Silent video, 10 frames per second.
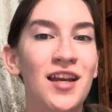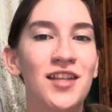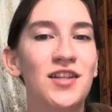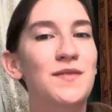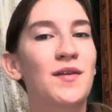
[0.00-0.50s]

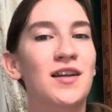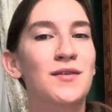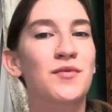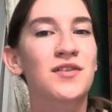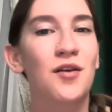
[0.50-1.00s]
just because
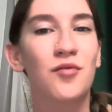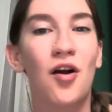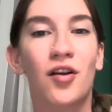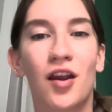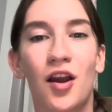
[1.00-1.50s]
it was so
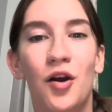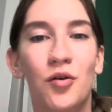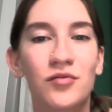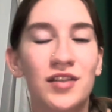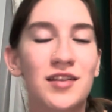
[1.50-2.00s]
long
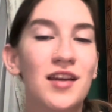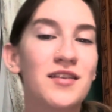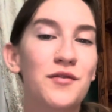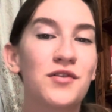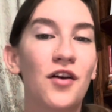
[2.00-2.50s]
ago, just because
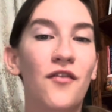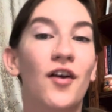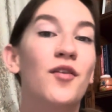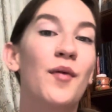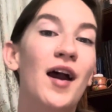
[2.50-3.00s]
it was so
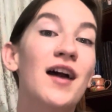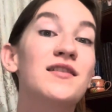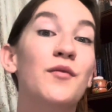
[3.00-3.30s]
far in the past,